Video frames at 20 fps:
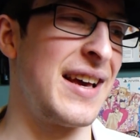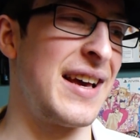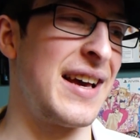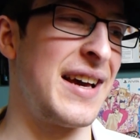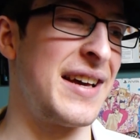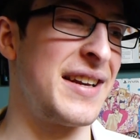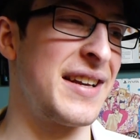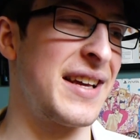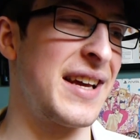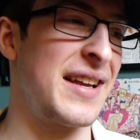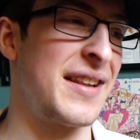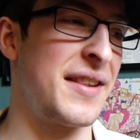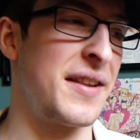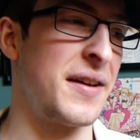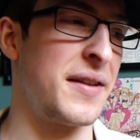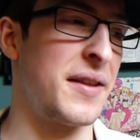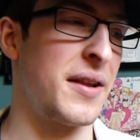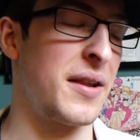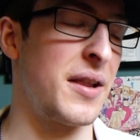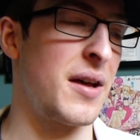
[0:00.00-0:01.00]
again,
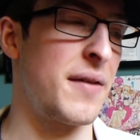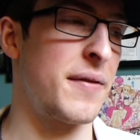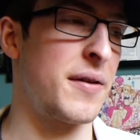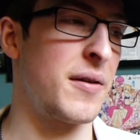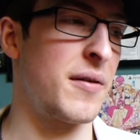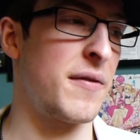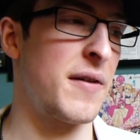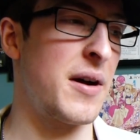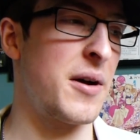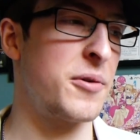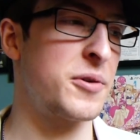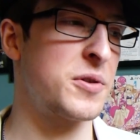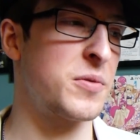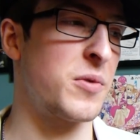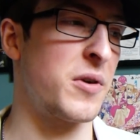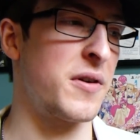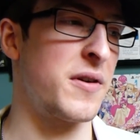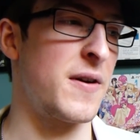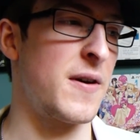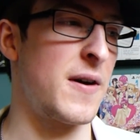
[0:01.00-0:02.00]
the Loving Vows
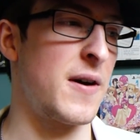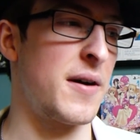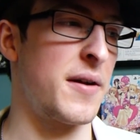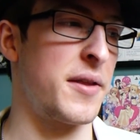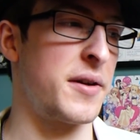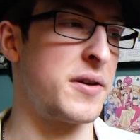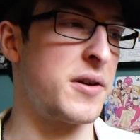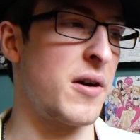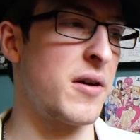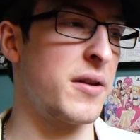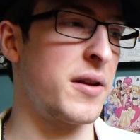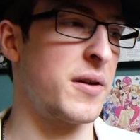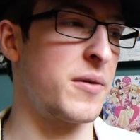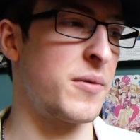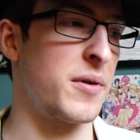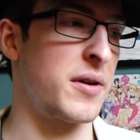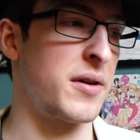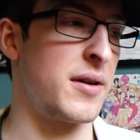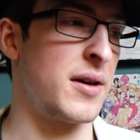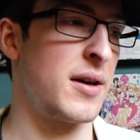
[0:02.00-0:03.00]
one, the Darling
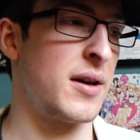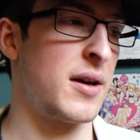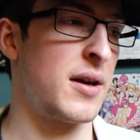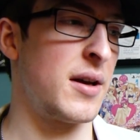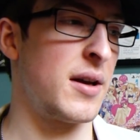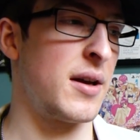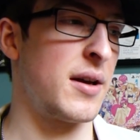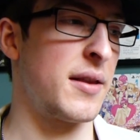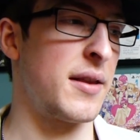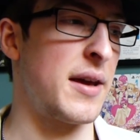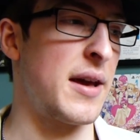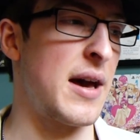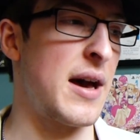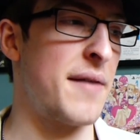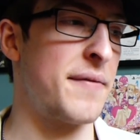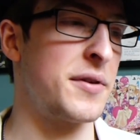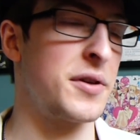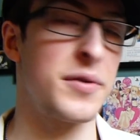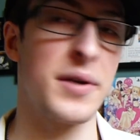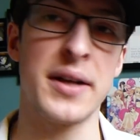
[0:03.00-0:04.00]
one, they
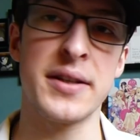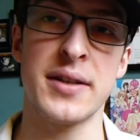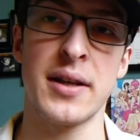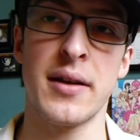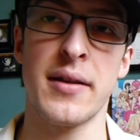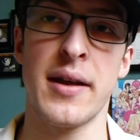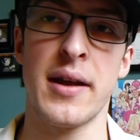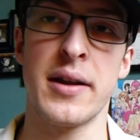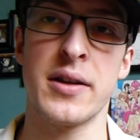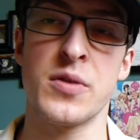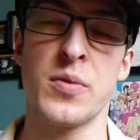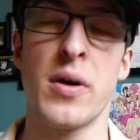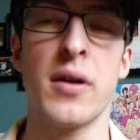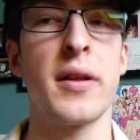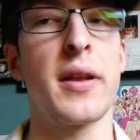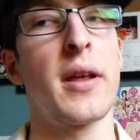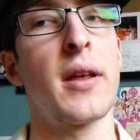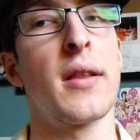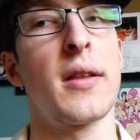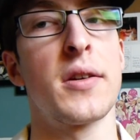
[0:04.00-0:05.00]
haven't translated that as well
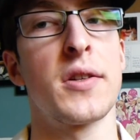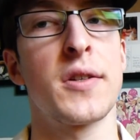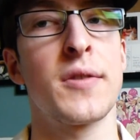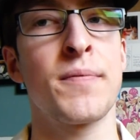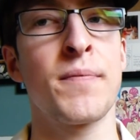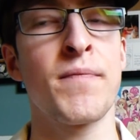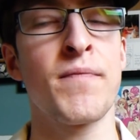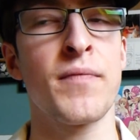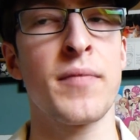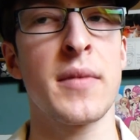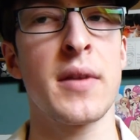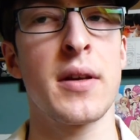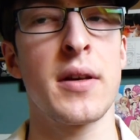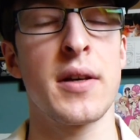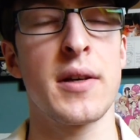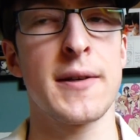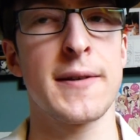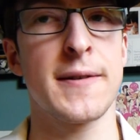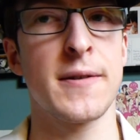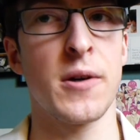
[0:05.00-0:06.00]
in English.
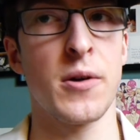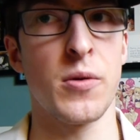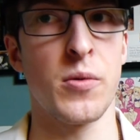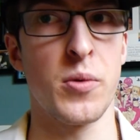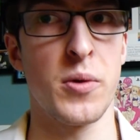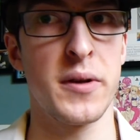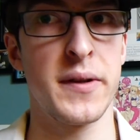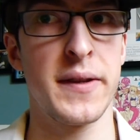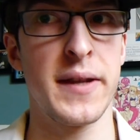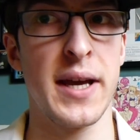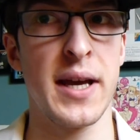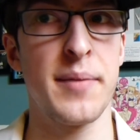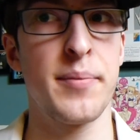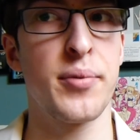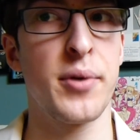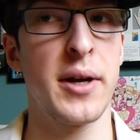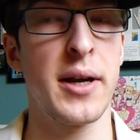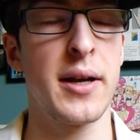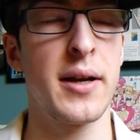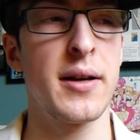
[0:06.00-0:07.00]
So would they
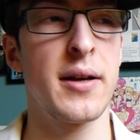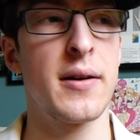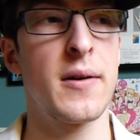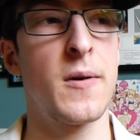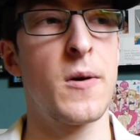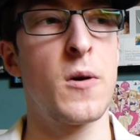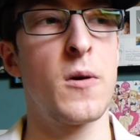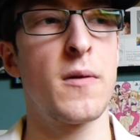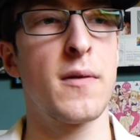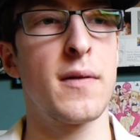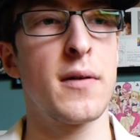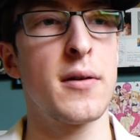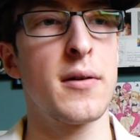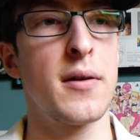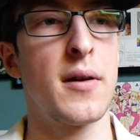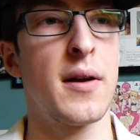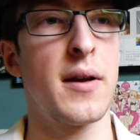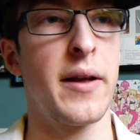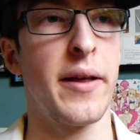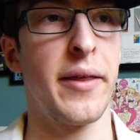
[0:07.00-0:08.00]
bring
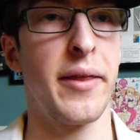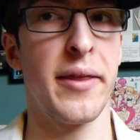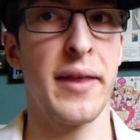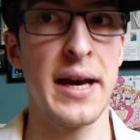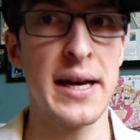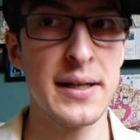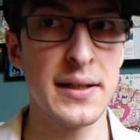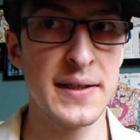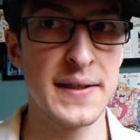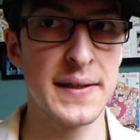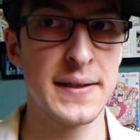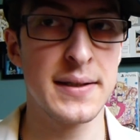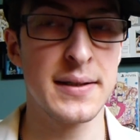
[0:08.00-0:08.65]
over that